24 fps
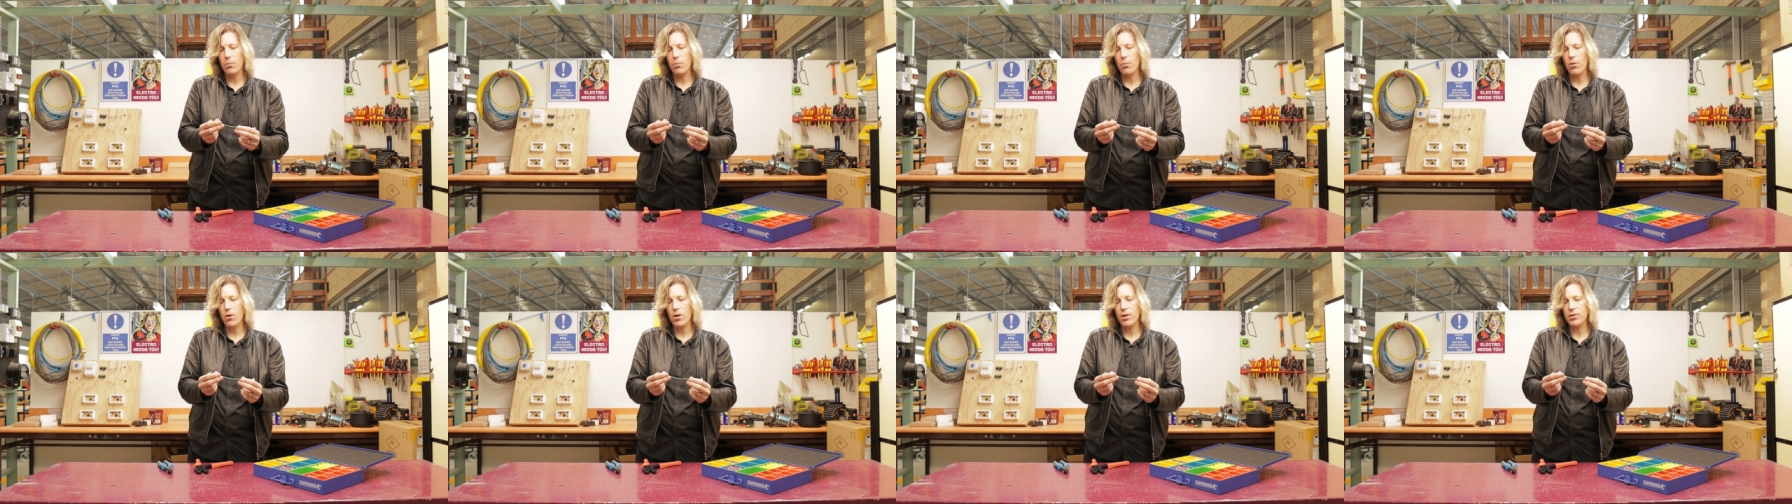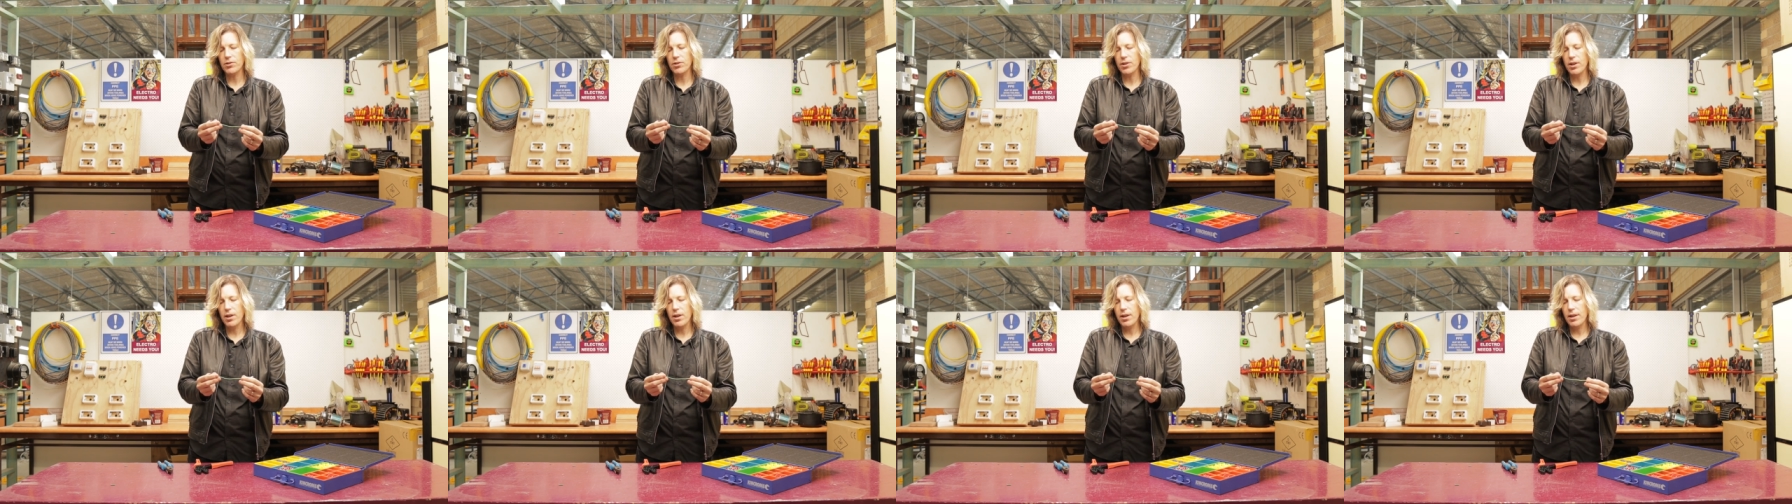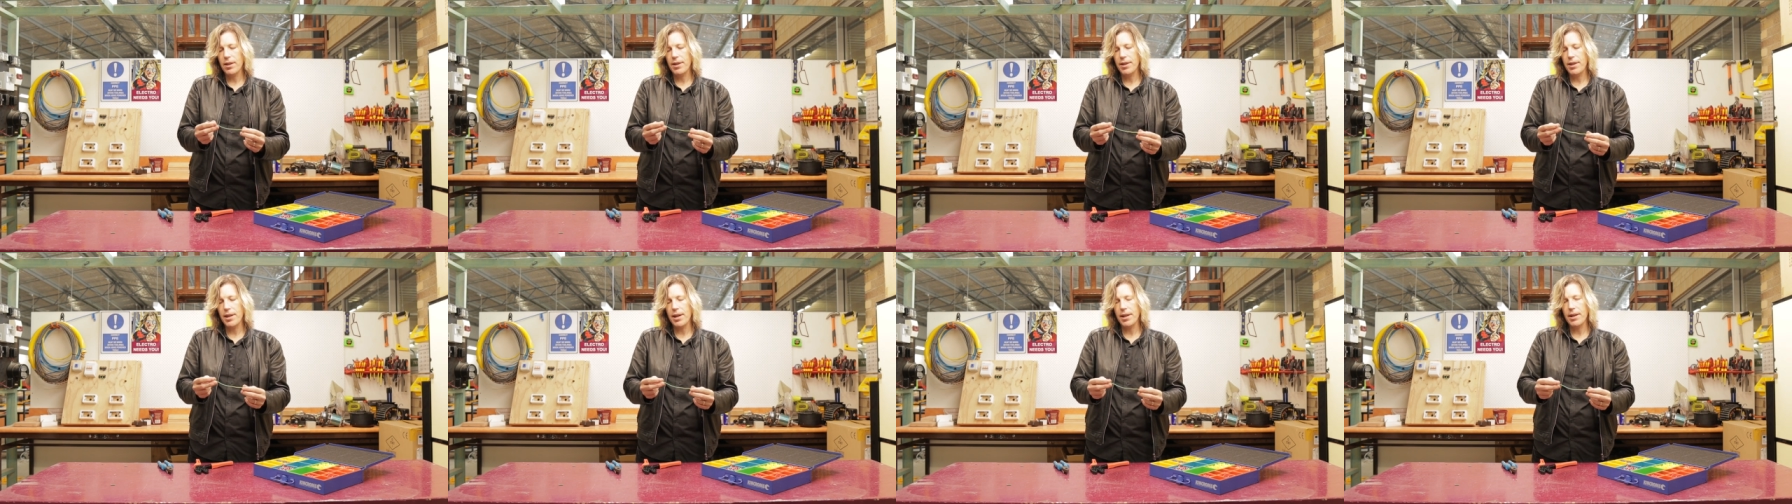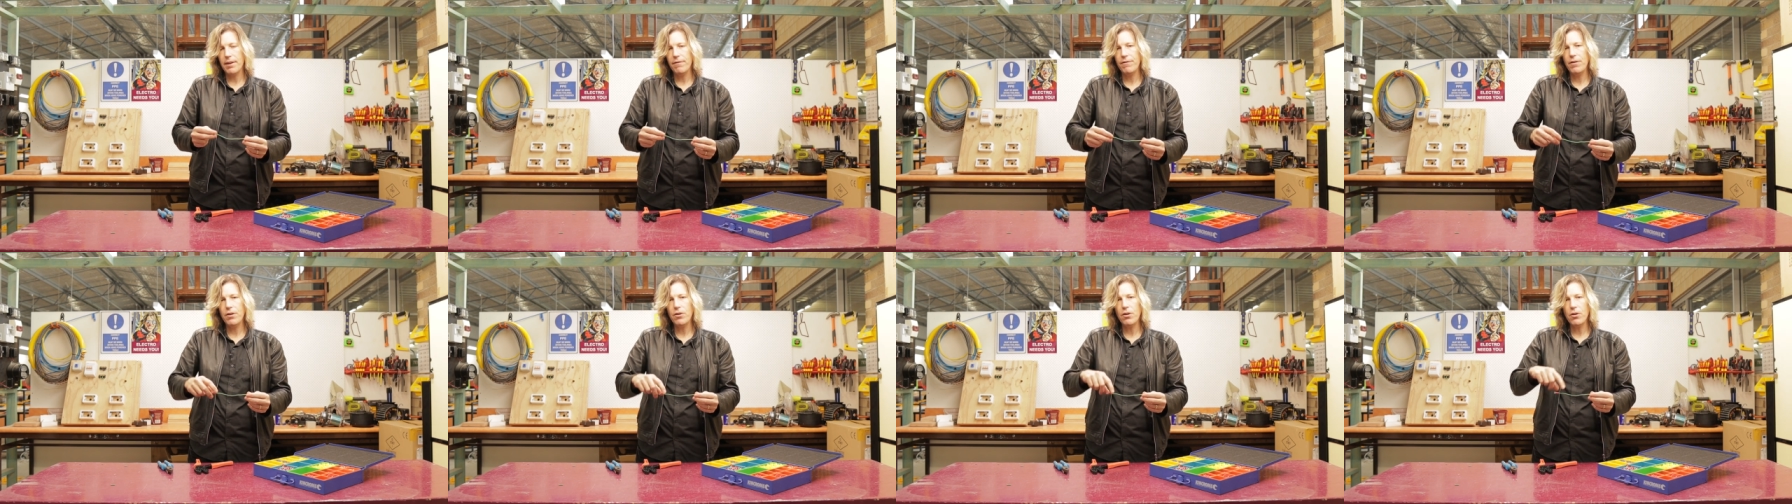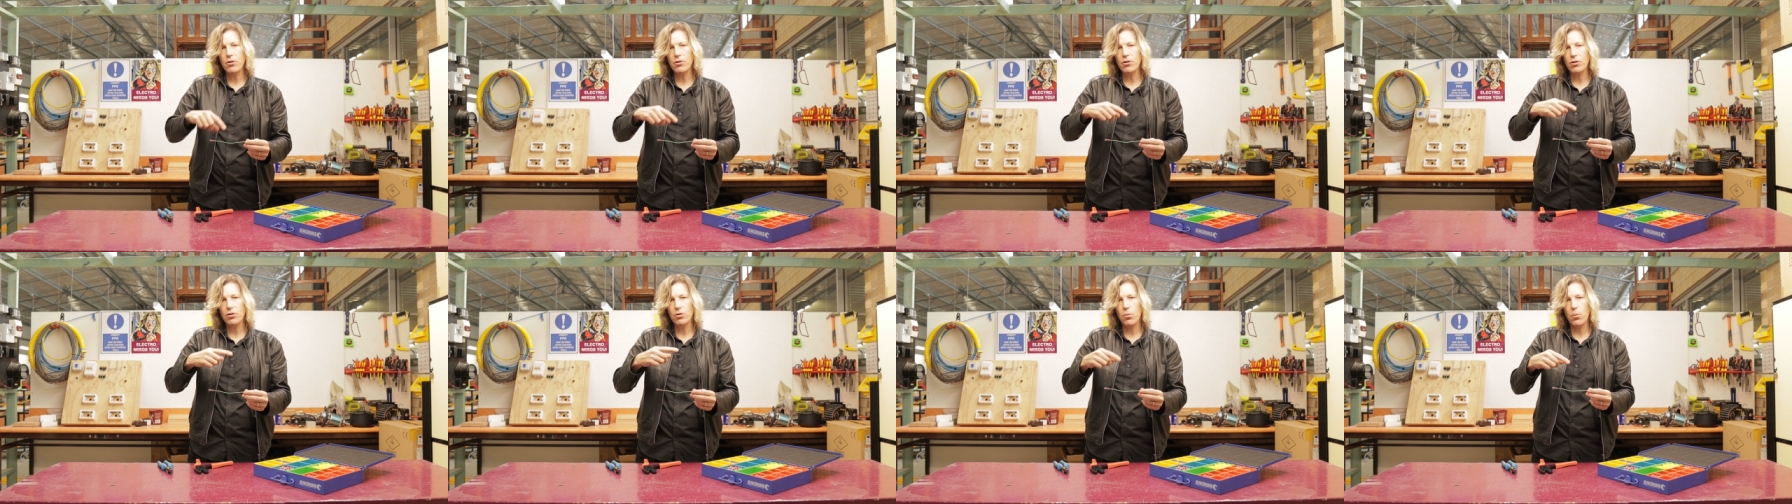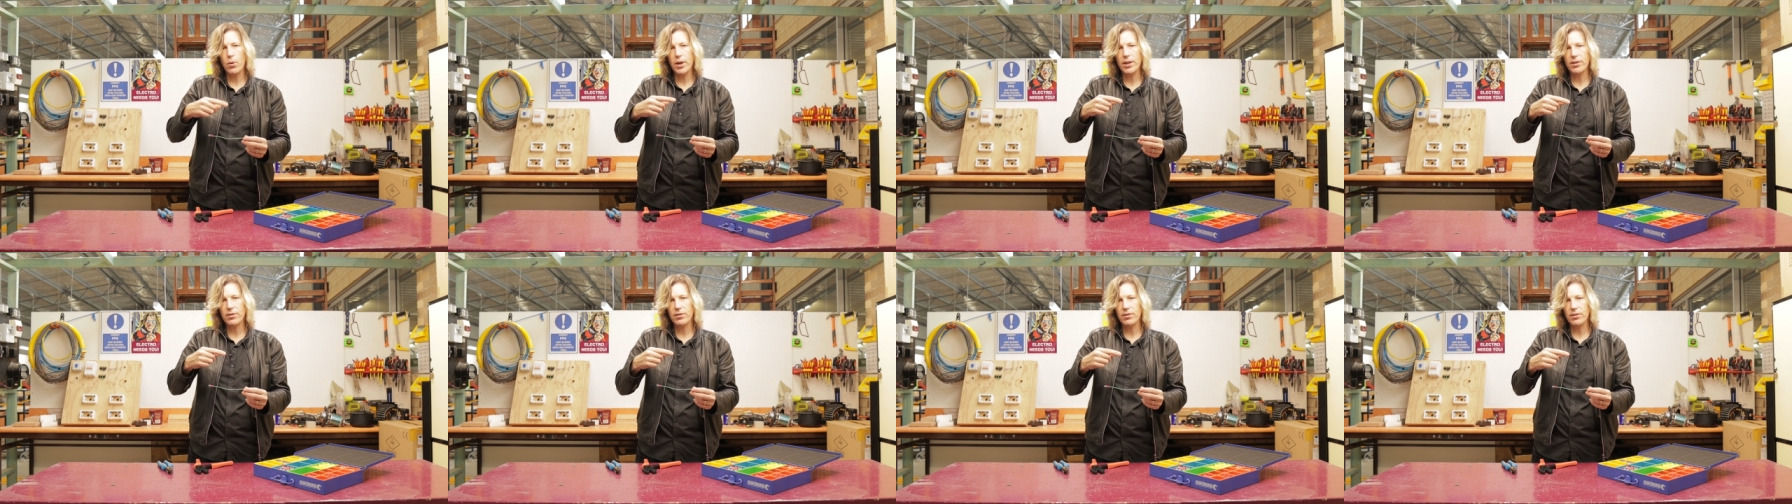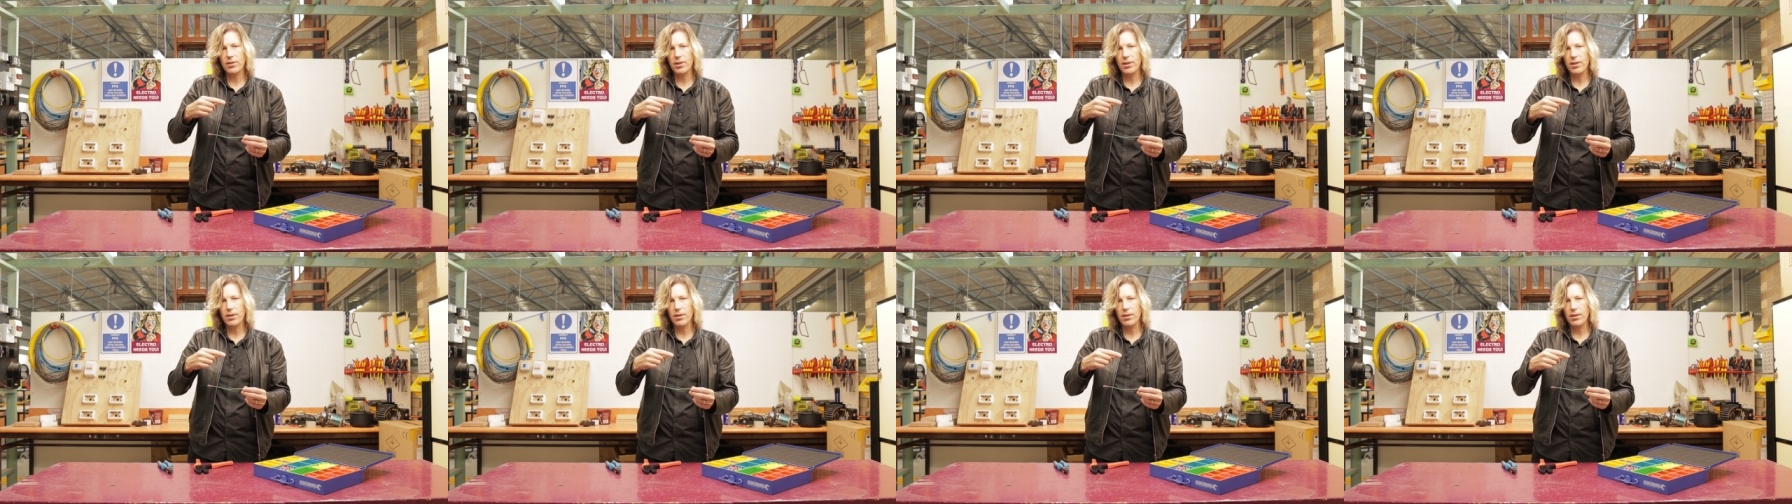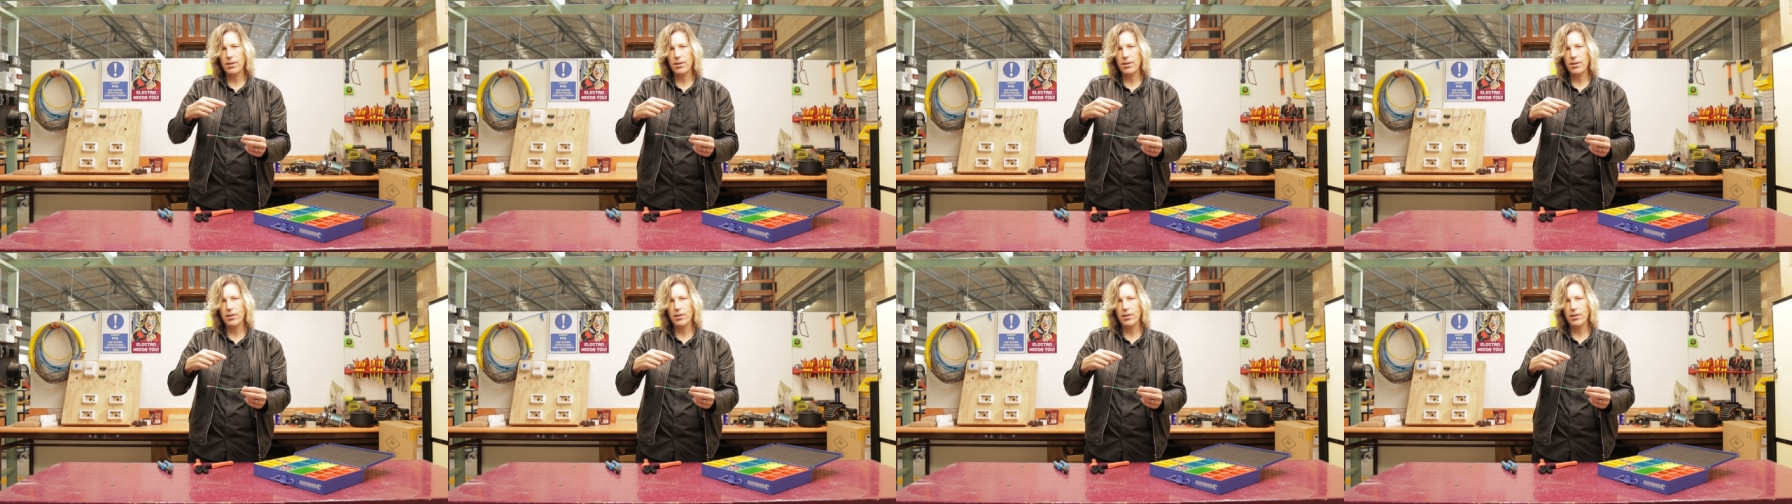was that if you don't twist